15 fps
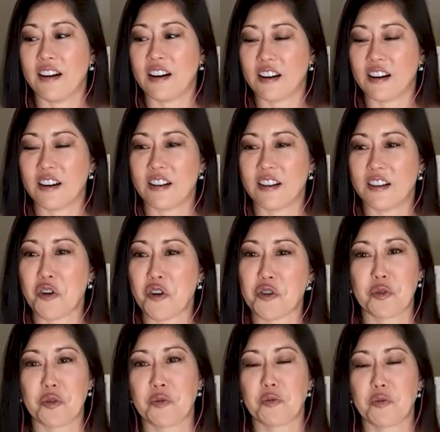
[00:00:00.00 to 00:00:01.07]
our
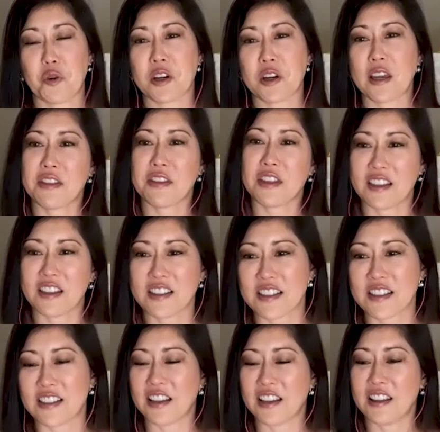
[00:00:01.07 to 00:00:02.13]
own work ethics,
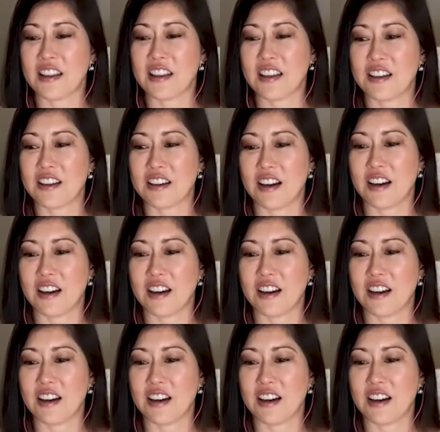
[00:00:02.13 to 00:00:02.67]
and I think,